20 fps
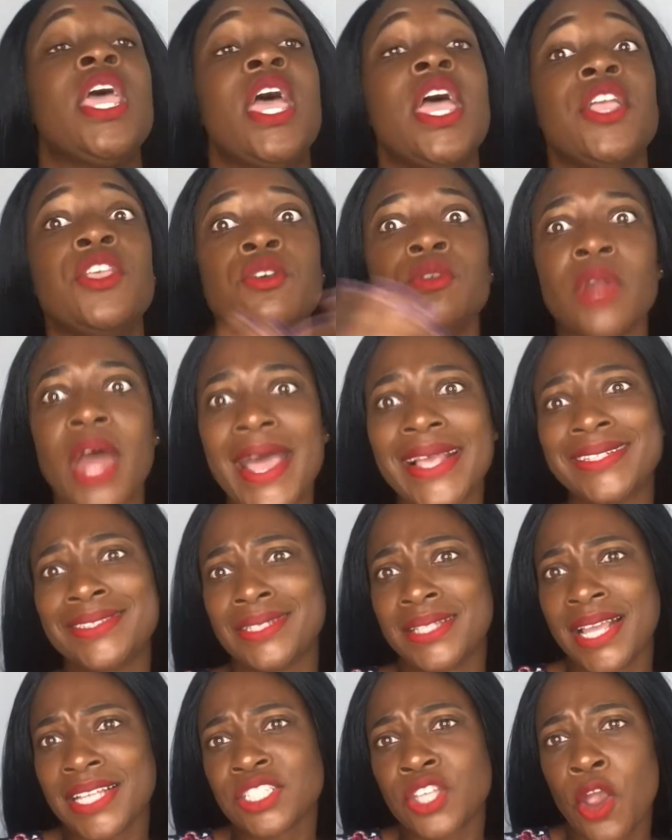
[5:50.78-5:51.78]
And
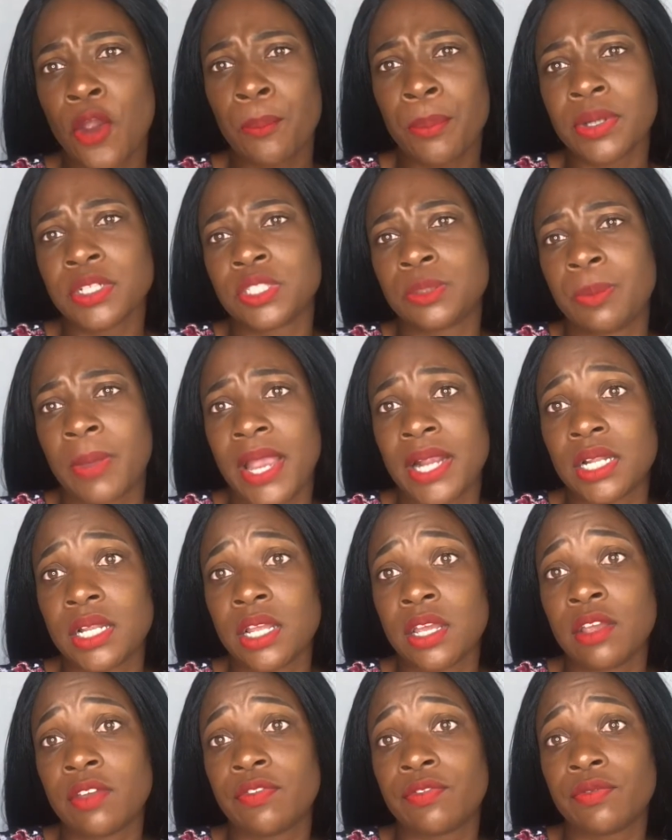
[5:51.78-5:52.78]
that's her
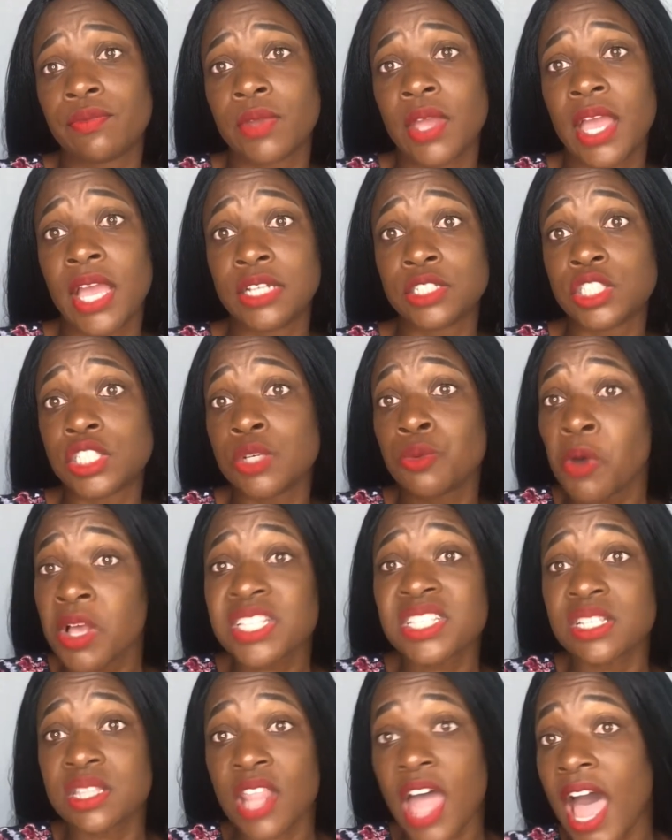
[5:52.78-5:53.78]
perspective. And she
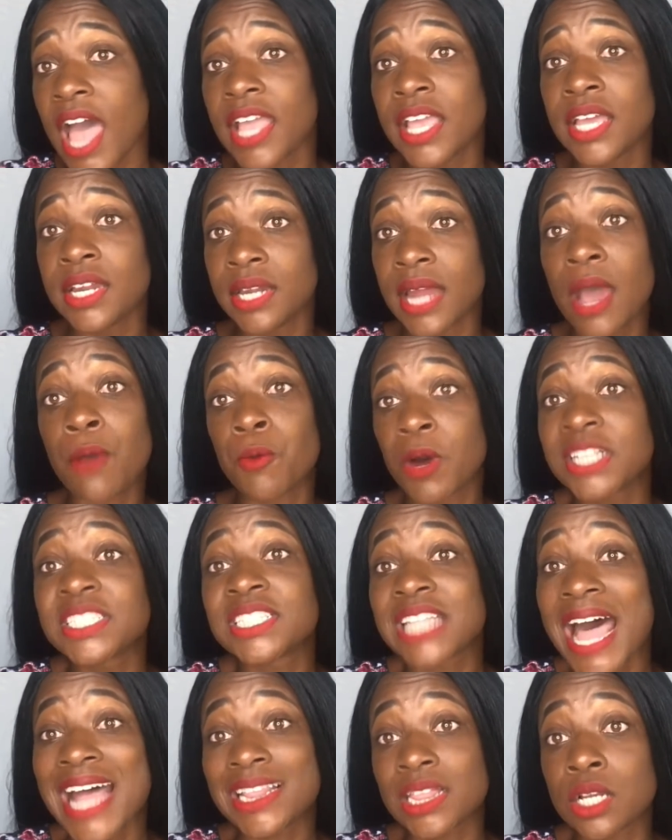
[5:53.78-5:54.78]
wasn't lying. That was
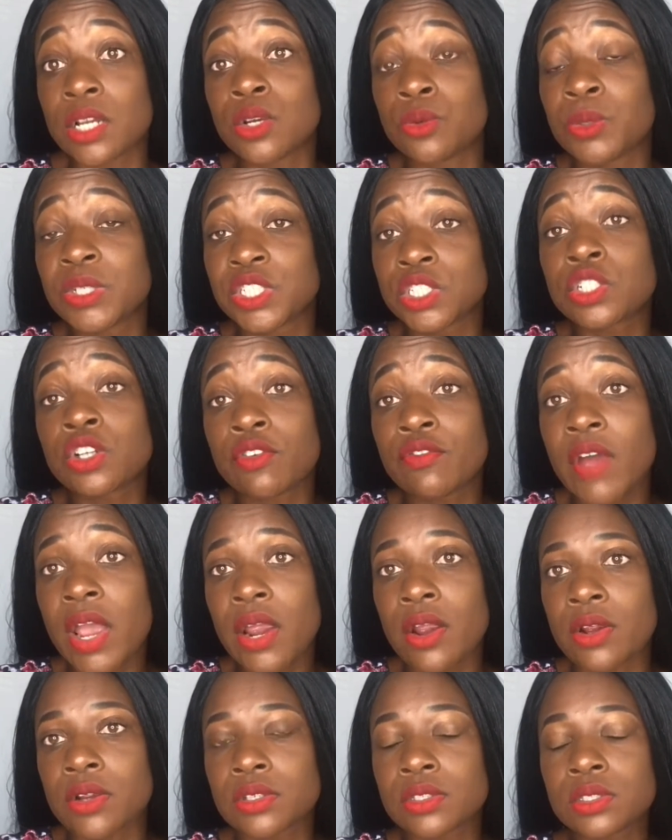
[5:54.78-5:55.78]
not the original
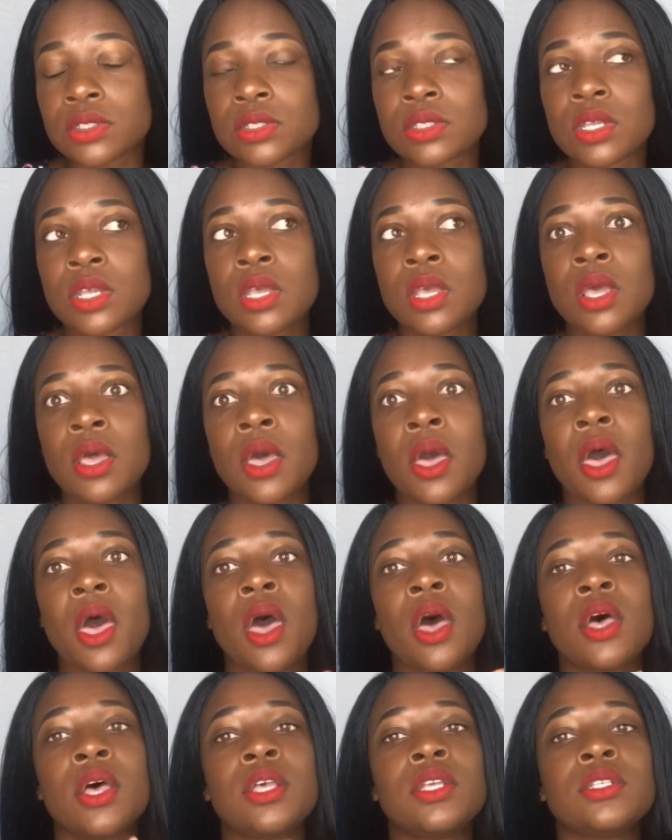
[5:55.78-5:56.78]
verse.
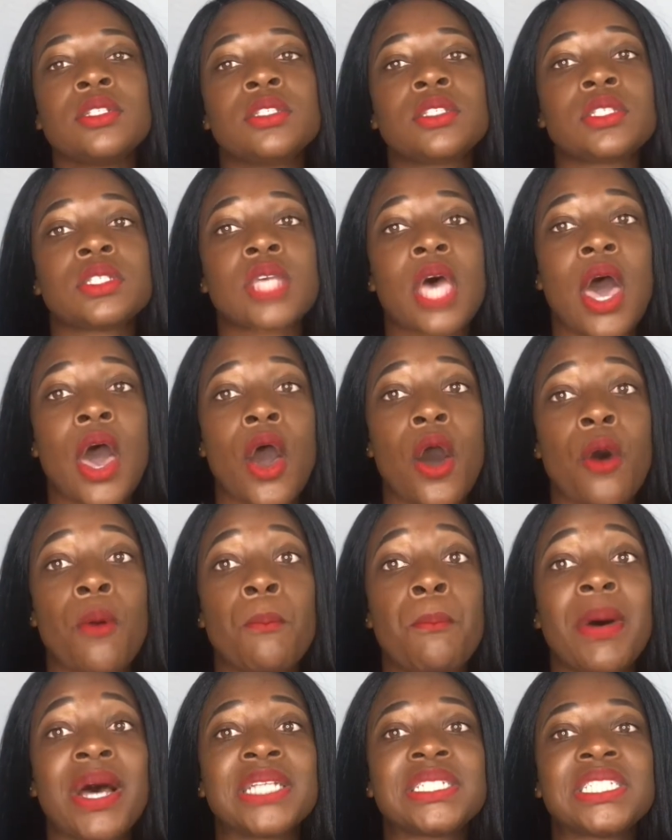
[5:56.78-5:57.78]

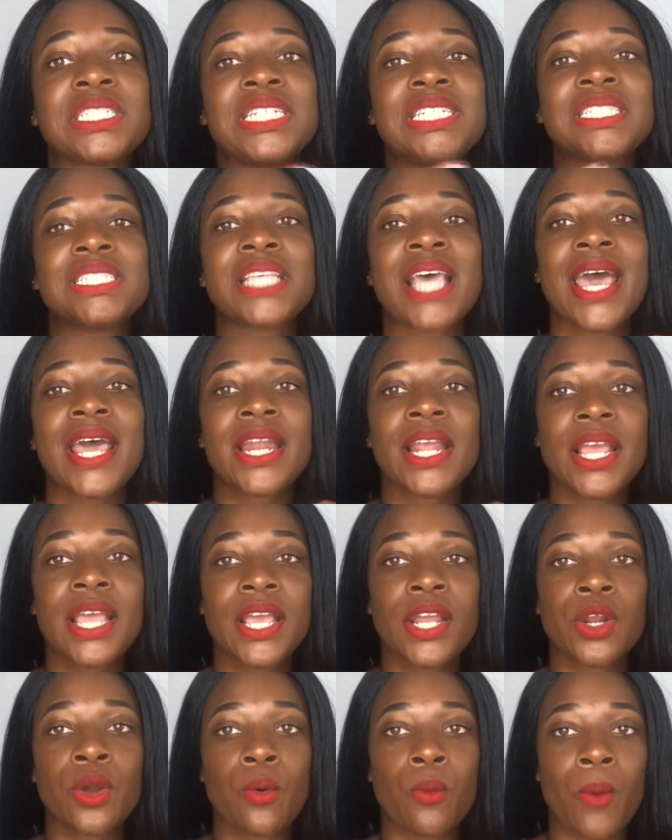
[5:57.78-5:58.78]
So, but she said
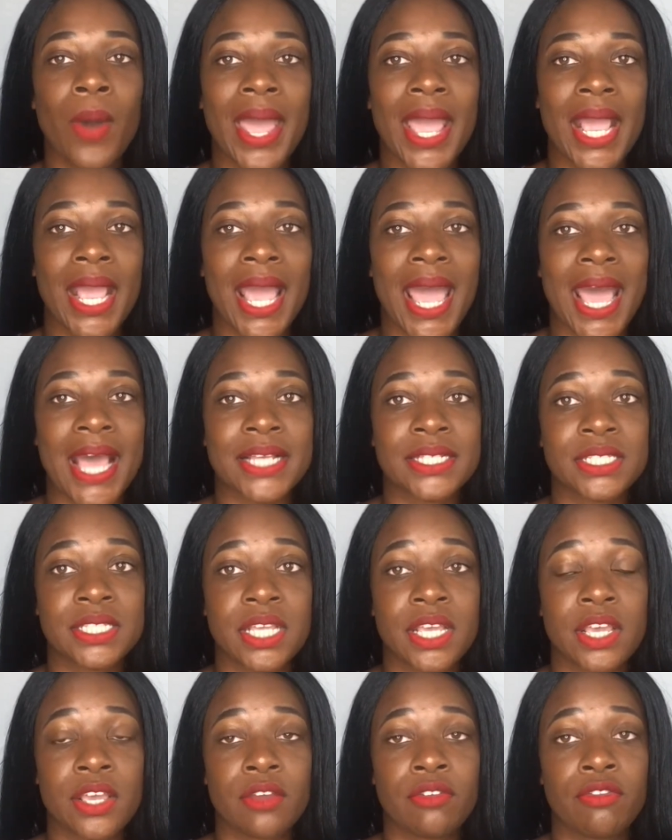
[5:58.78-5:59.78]
it in a way as
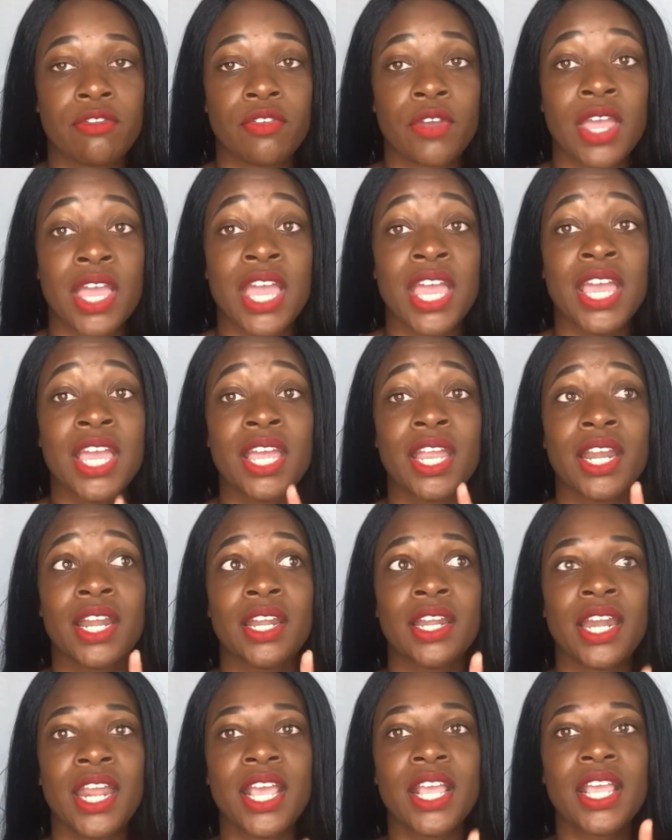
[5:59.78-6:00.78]
if
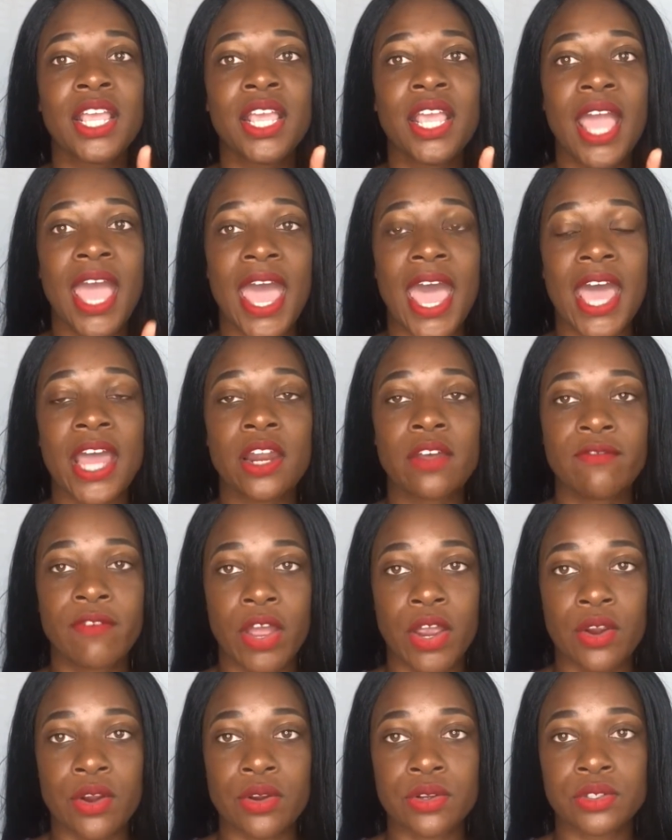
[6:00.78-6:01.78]
Nicki had a
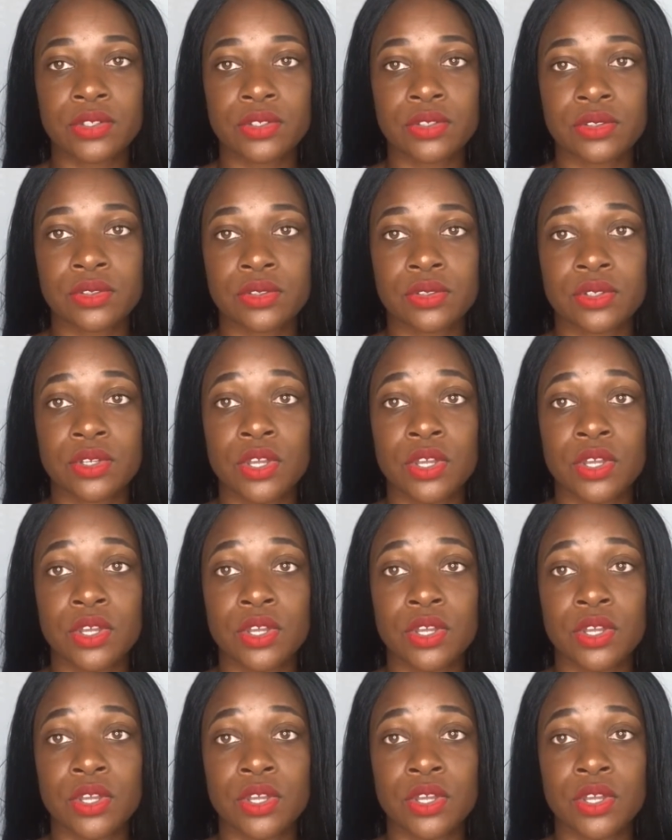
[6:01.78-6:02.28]
verse,